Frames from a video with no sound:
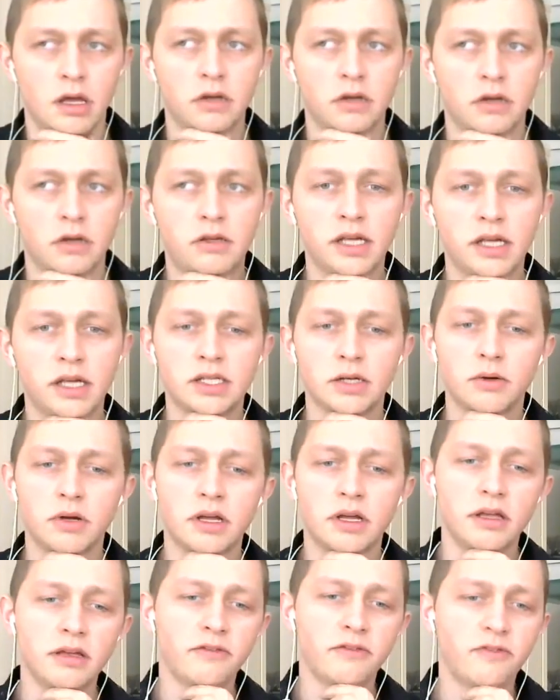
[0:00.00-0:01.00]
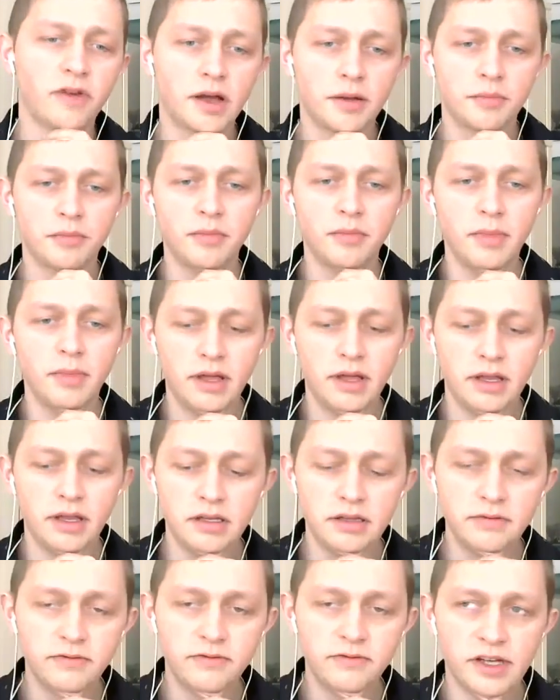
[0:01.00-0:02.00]
Okay, so if I'm an
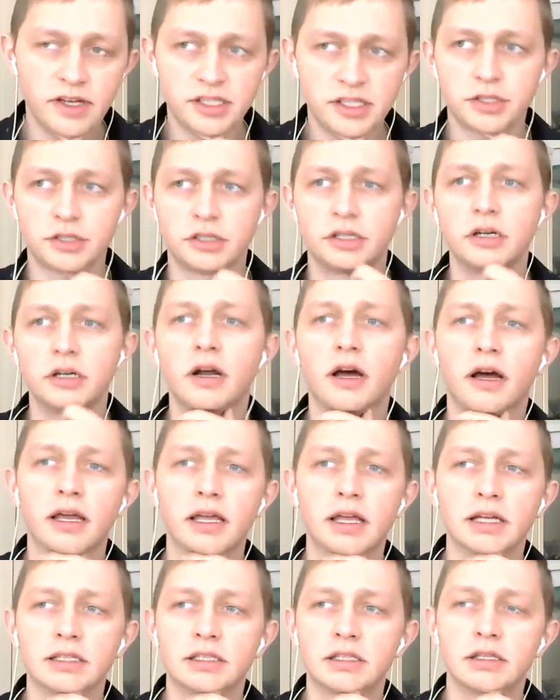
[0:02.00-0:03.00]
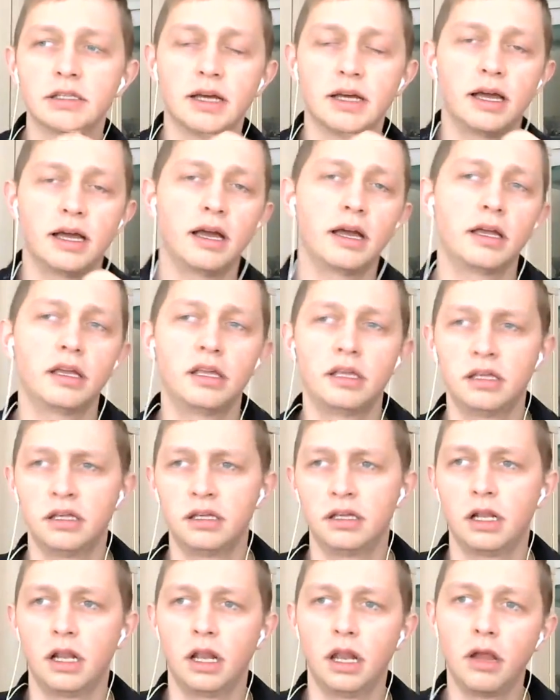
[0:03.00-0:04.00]
investor, I
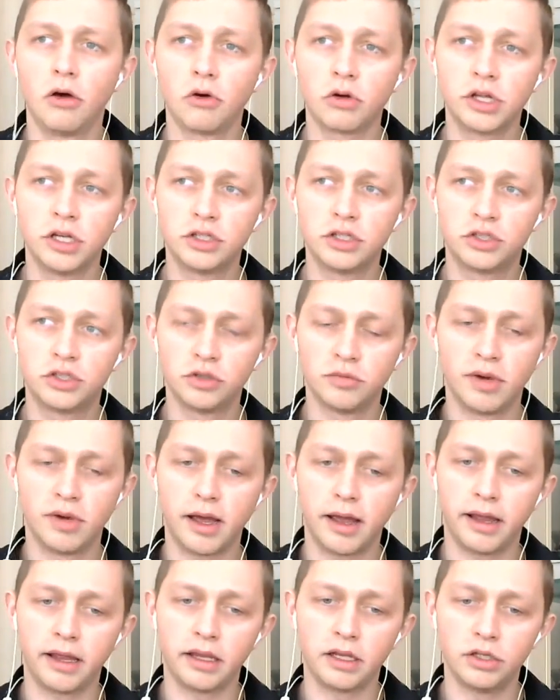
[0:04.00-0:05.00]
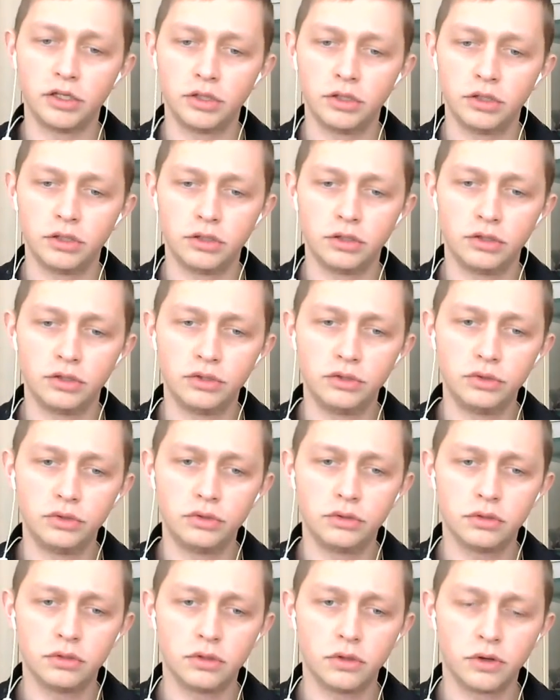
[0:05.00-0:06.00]
log into my
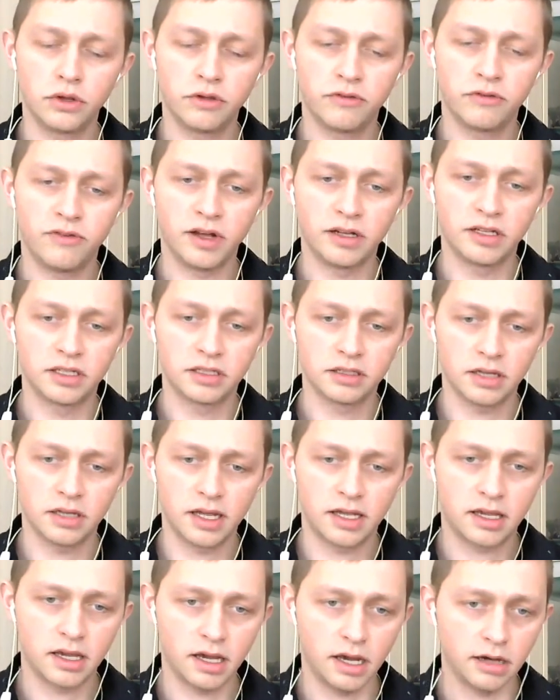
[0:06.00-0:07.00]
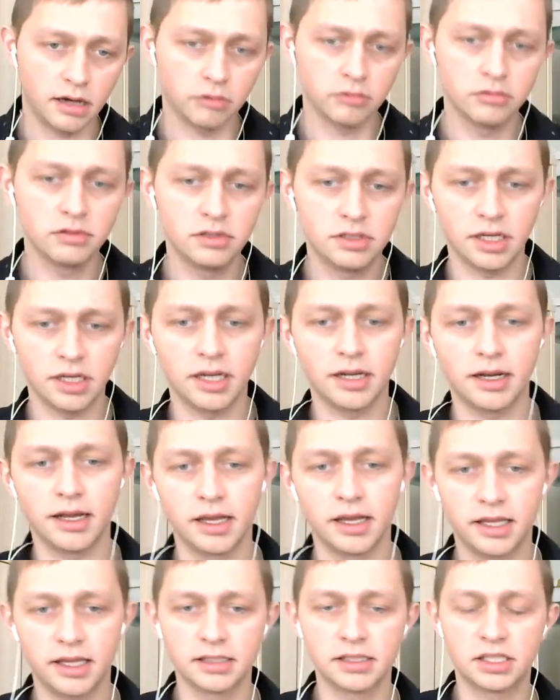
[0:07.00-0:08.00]
Neufund account and I
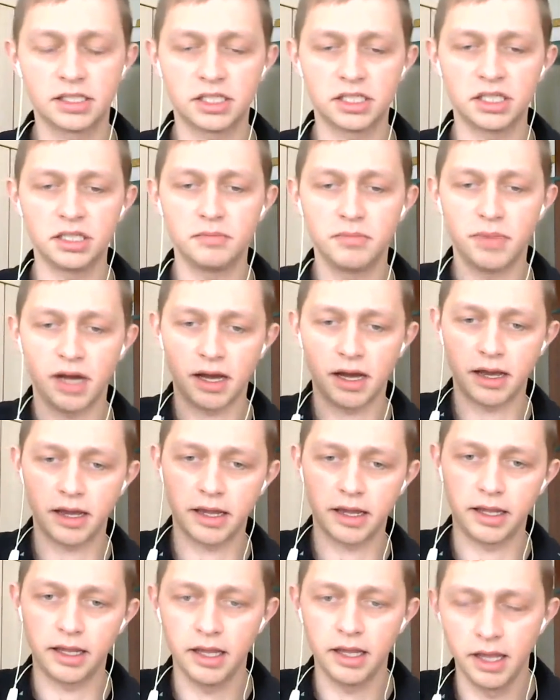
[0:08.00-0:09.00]
can see my